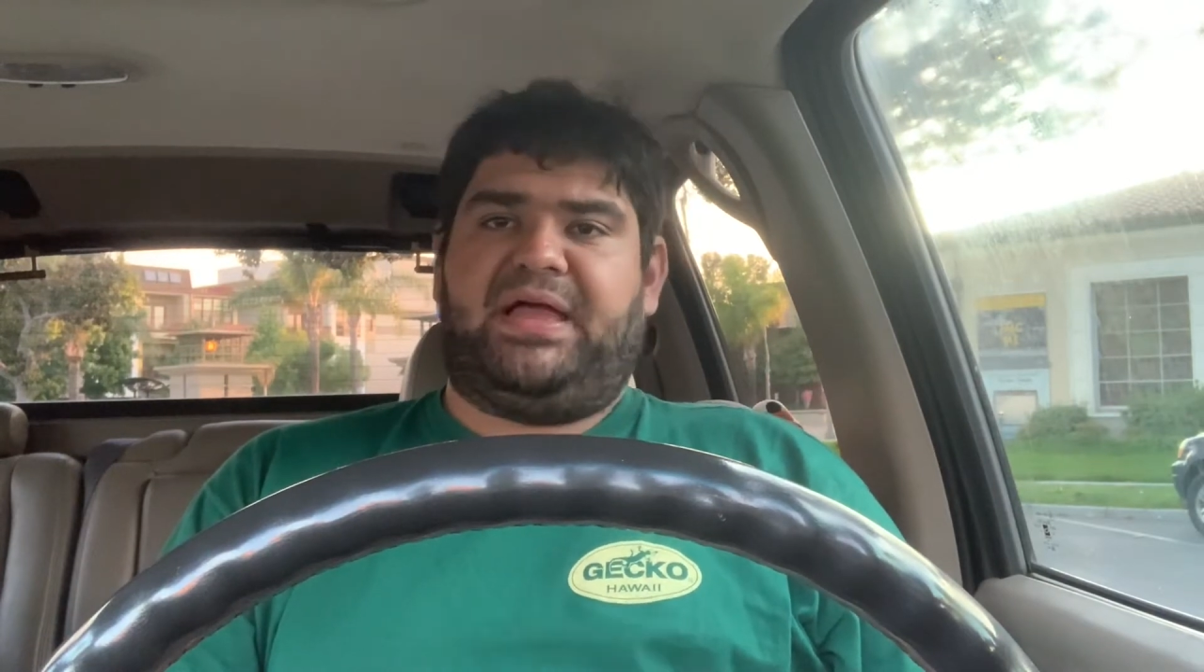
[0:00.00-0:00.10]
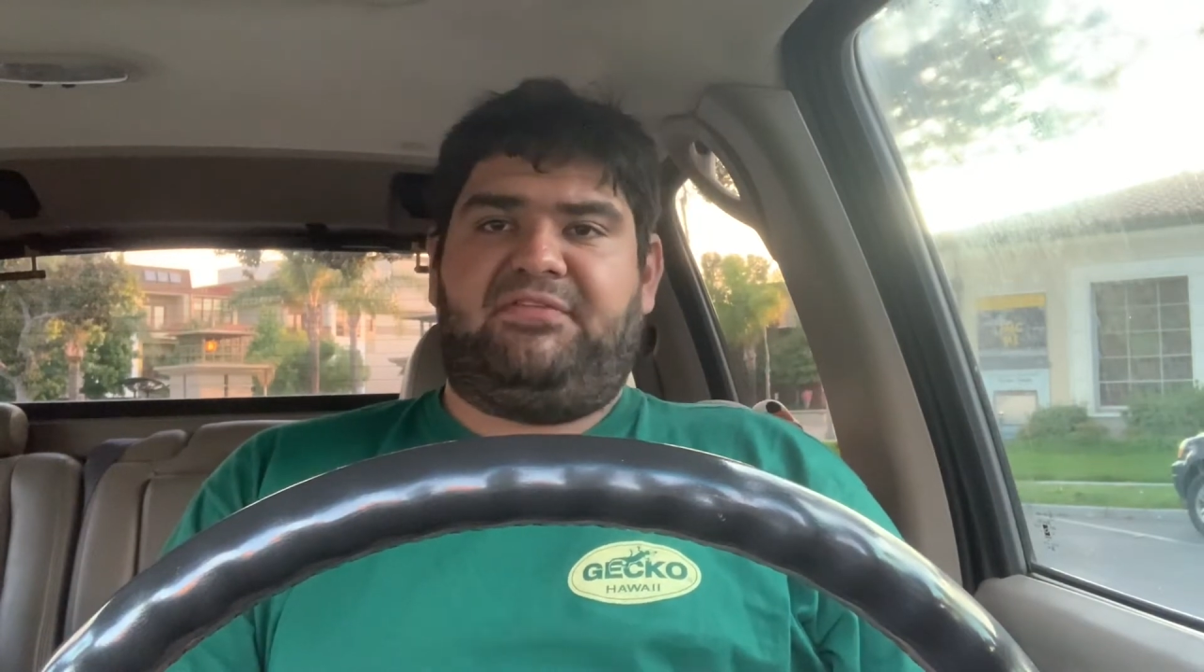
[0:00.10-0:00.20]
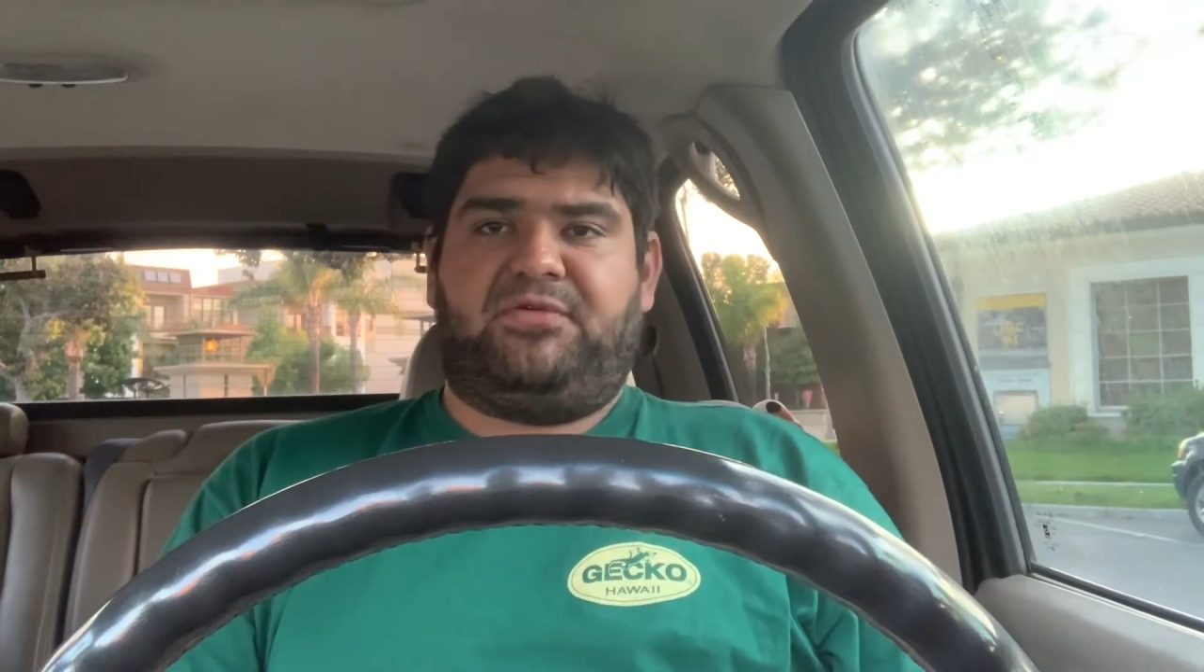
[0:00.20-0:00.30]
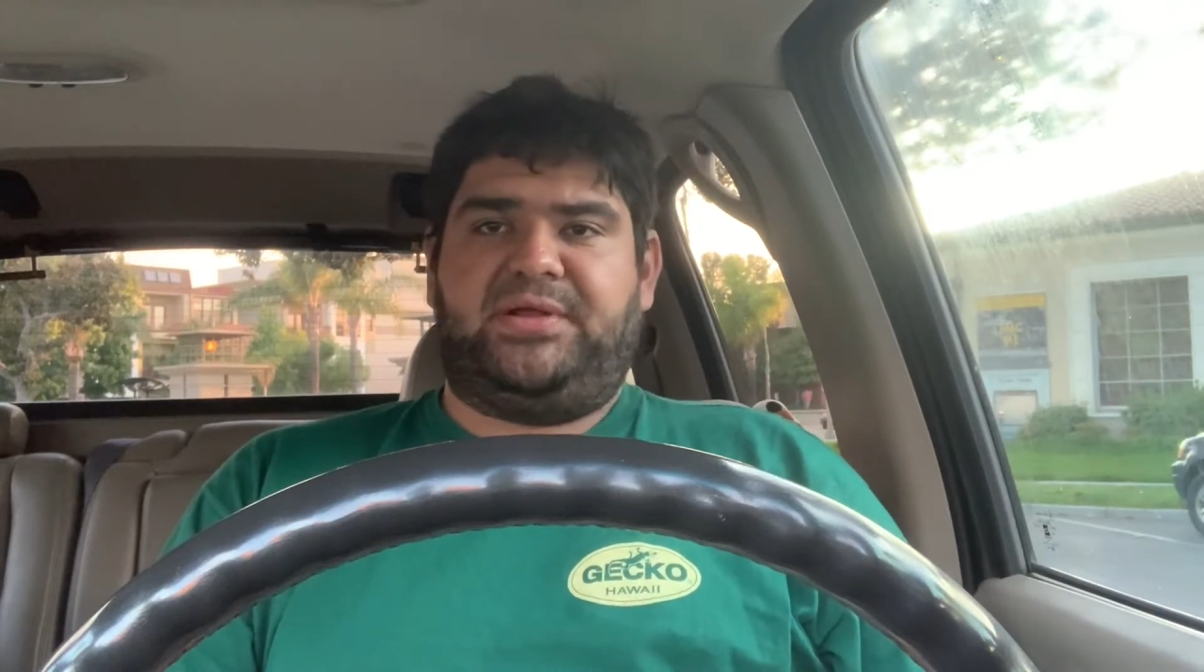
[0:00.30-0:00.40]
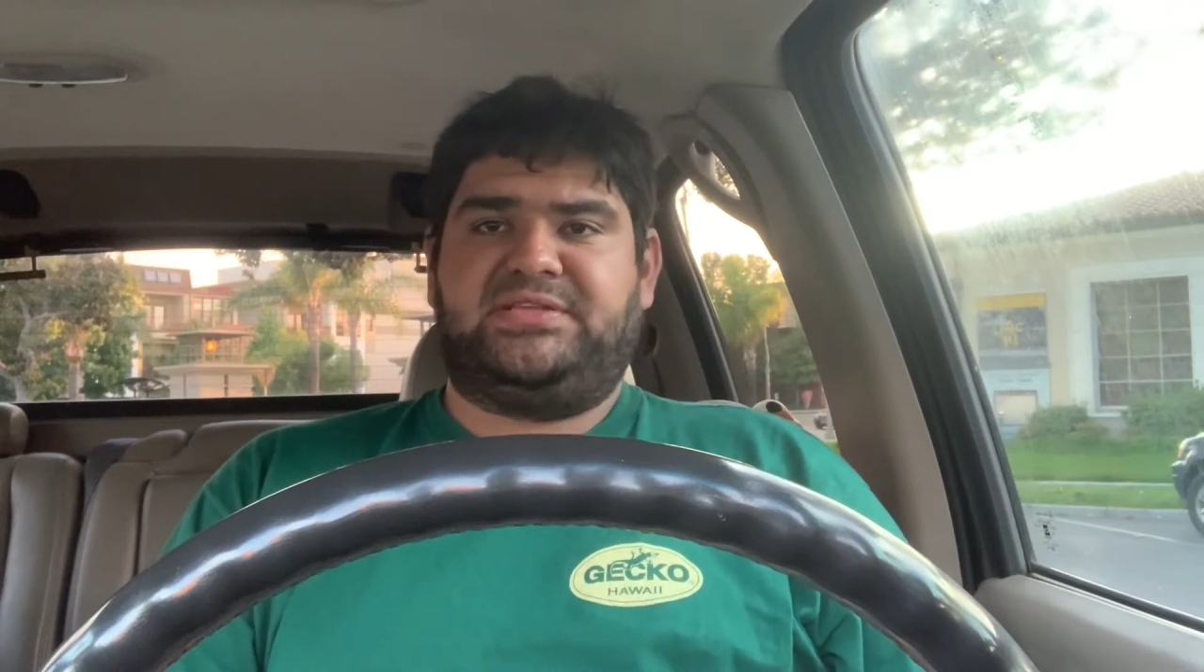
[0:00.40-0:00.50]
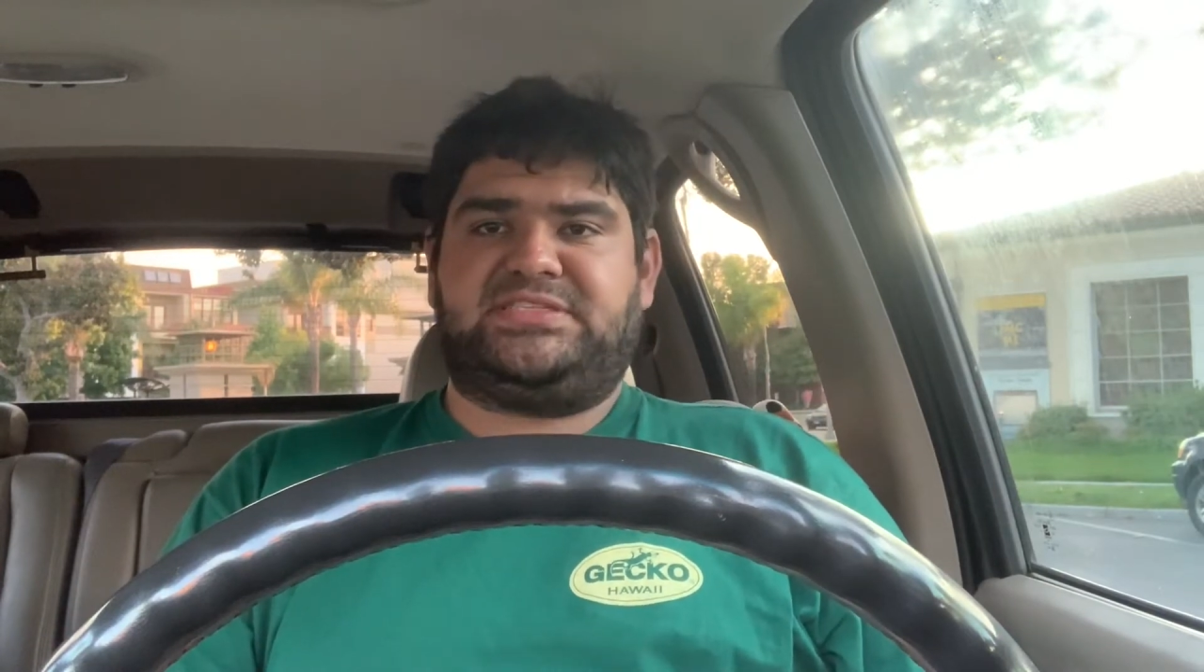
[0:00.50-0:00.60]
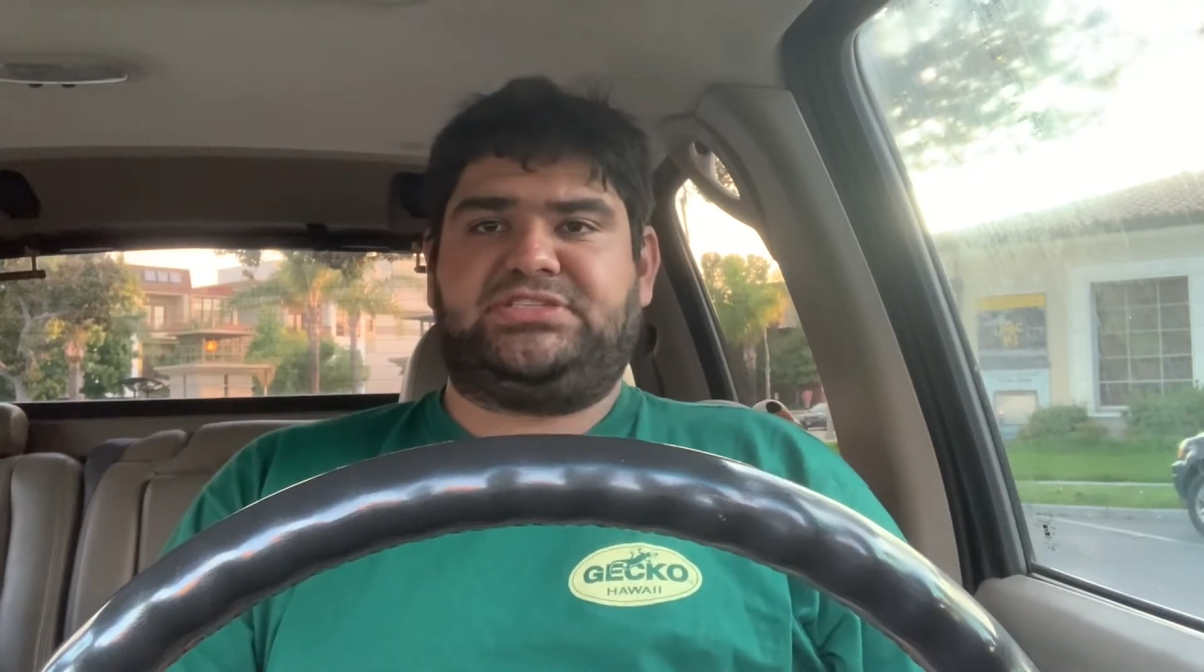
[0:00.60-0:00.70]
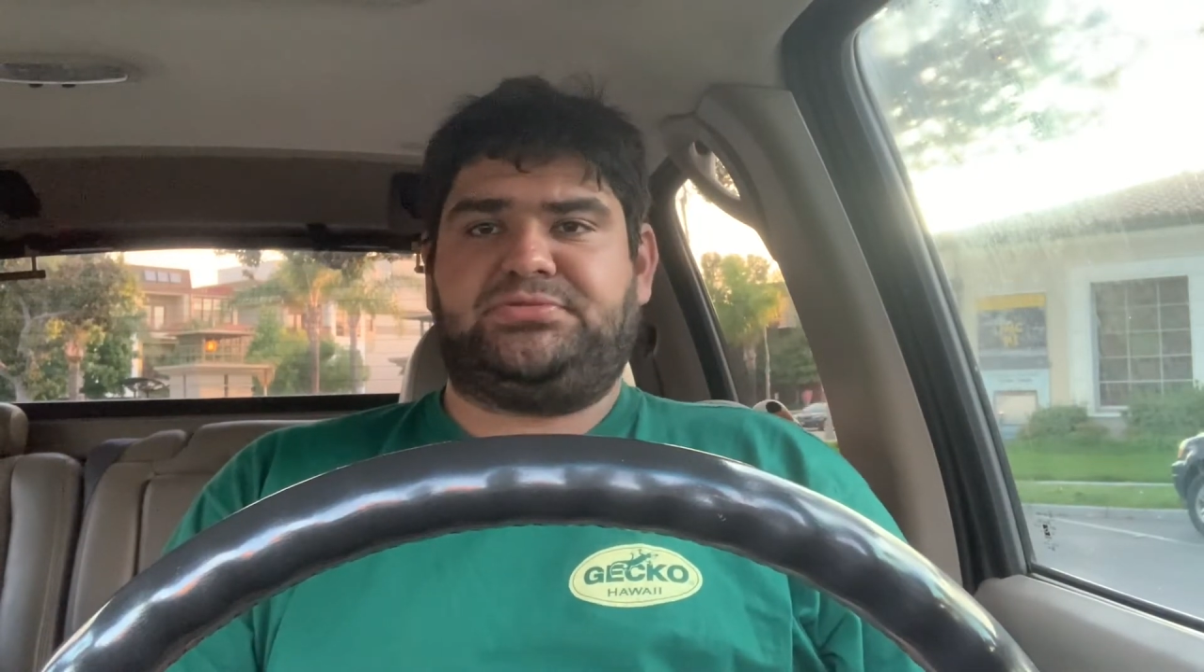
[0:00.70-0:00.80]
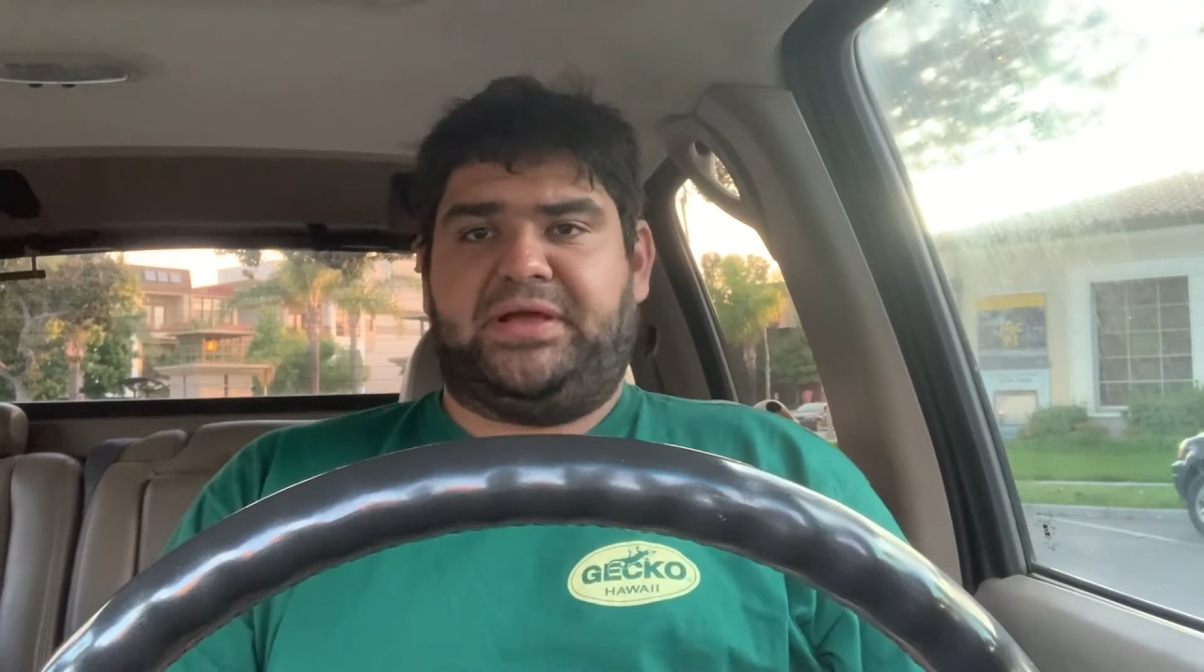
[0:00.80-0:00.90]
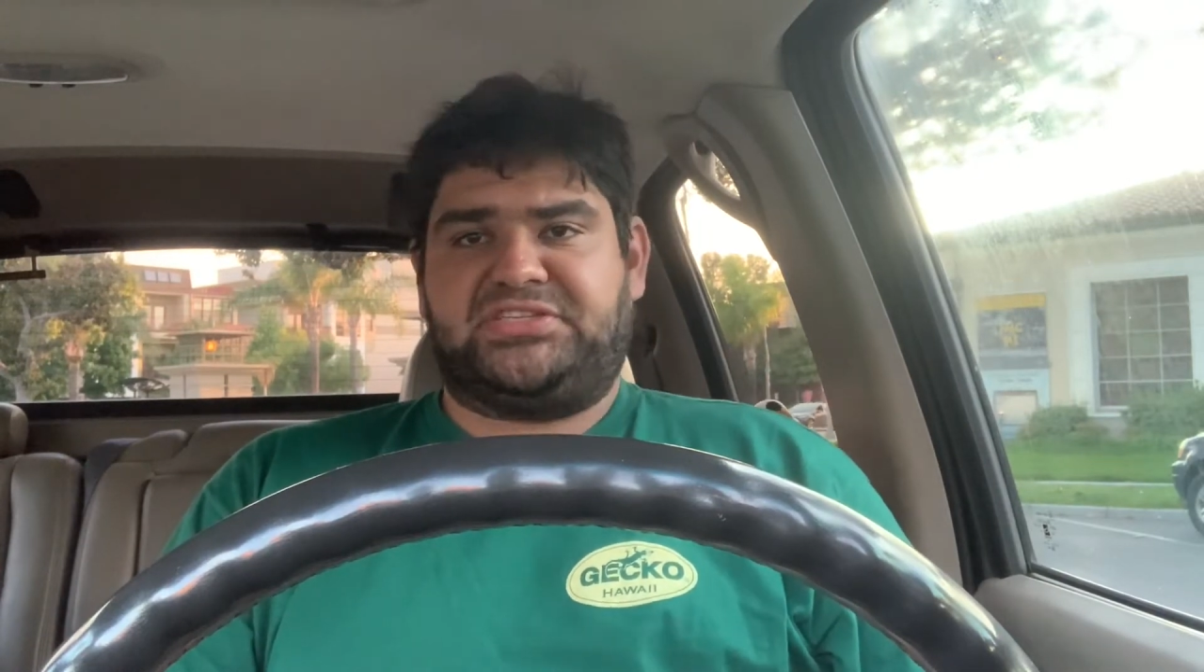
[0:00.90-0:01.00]
I avoid the
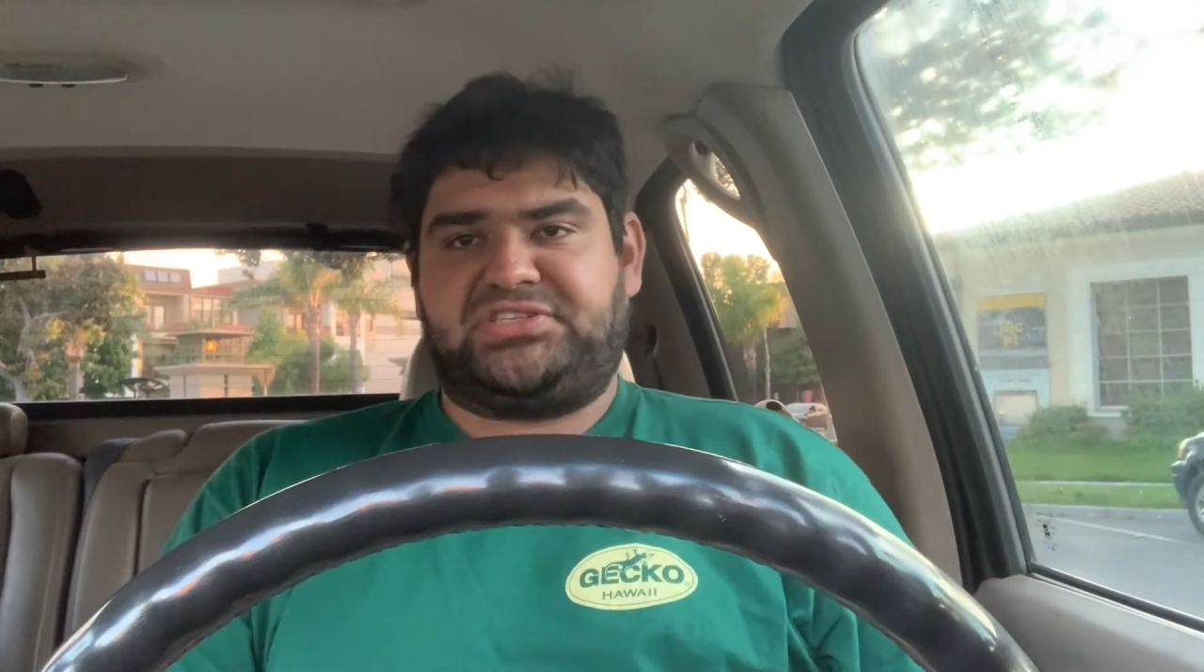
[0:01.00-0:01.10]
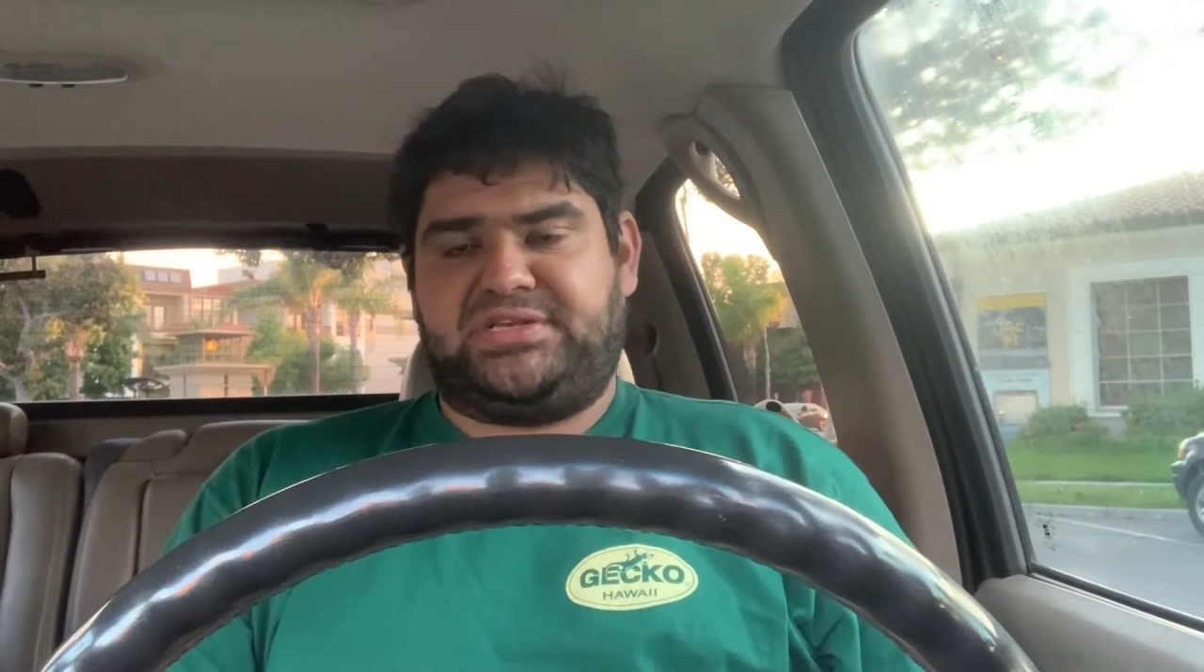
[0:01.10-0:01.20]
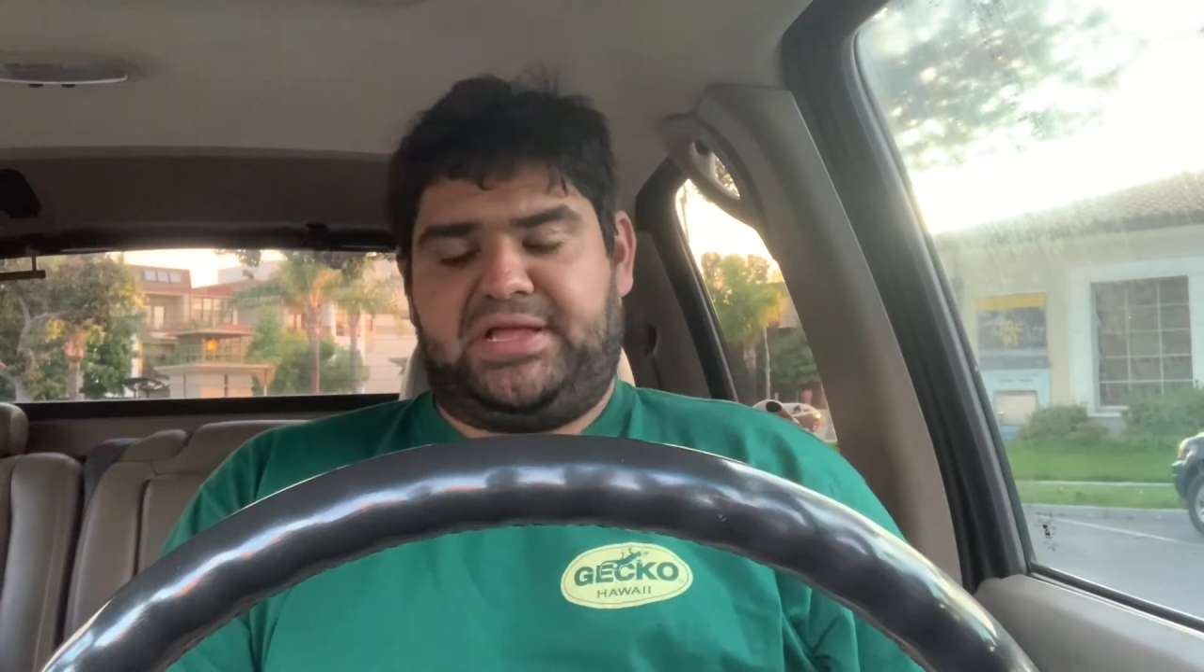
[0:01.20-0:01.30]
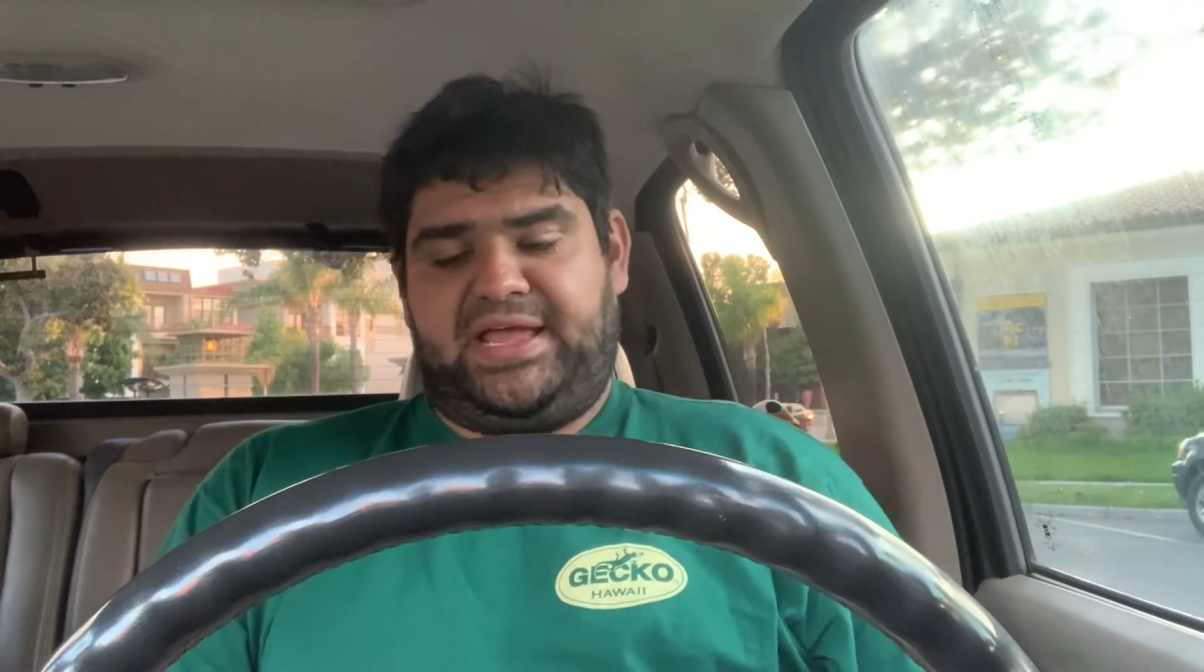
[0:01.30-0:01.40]
situation,